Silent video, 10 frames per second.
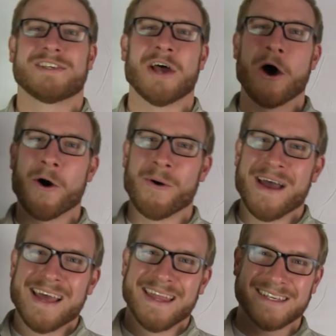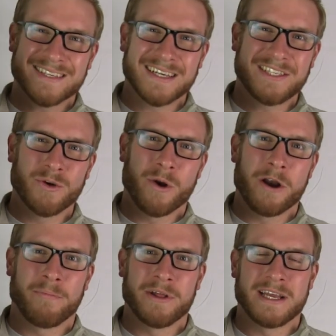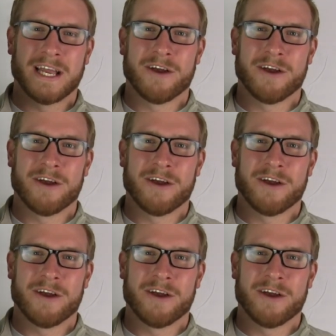So this lets you wear a plate